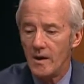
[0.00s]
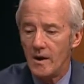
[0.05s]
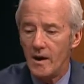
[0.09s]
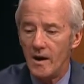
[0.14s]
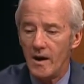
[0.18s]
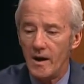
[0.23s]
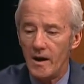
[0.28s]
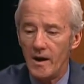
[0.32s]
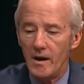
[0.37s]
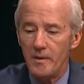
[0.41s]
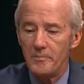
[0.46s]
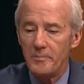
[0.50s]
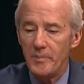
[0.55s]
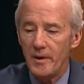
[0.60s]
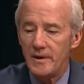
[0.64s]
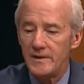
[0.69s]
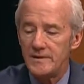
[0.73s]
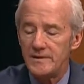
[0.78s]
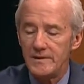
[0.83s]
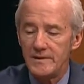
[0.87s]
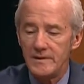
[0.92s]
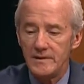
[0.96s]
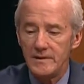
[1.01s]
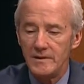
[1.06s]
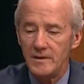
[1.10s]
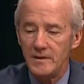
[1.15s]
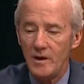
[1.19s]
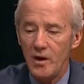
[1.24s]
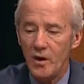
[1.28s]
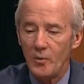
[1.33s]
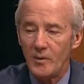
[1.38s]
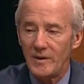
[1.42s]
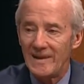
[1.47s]
But
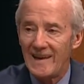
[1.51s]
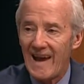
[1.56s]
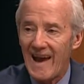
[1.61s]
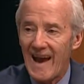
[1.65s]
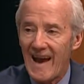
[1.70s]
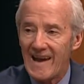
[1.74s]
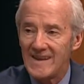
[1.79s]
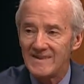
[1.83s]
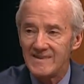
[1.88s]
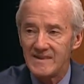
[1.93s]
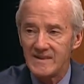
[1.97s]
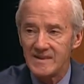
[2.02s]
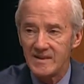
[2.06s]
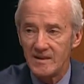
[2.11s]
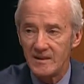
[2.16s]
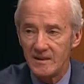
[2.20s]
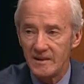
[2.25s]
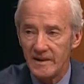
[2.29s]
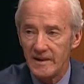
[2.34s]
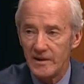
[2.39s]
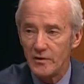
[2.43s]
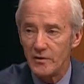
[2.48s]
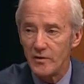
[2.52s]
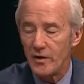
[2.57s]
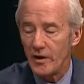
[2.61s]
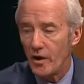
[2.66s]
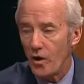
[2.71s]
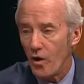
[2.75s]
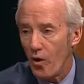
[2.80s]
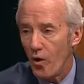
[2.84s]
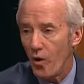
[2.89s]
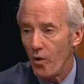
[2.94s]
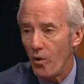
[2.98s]
with gas, it's cleaner than
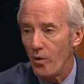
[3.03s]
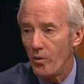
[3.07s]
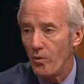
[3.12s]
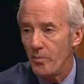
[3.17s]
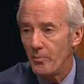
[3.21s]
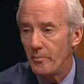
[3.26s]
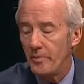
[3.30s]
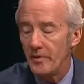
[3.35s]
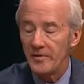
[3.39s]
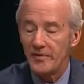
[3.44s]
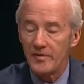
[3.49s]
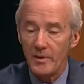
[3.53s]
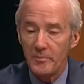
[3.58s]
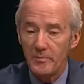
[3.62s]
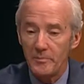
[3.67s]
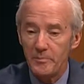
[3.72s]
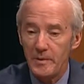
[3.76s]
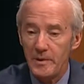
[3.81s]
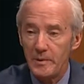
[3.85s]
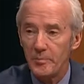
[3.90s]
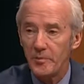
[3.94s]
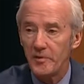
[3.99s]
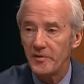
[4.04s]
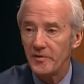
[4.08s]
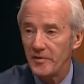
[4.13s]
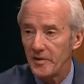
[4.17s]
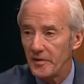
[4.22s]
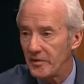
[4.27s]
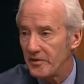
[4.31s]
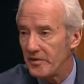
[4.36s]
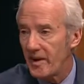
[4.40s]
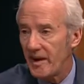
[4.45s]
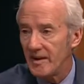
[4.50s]
coal, but some people
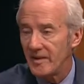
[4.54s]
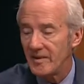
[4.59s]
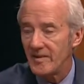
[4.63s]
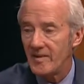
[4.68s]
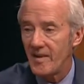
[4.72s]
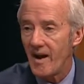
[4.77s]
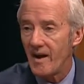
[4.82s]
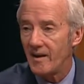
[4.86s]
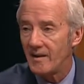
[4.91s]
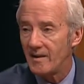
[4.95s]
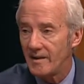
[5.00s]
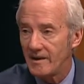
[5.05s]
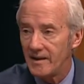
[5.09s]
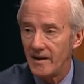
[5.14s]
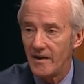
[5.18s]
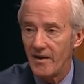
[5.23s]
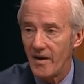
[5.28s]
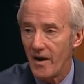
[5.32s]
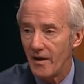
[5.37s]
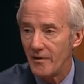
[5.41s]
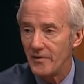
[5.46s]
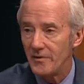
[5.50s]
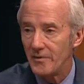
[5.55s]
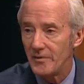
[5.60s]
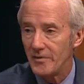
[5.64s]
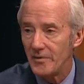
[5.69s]
still say it's not clean enough.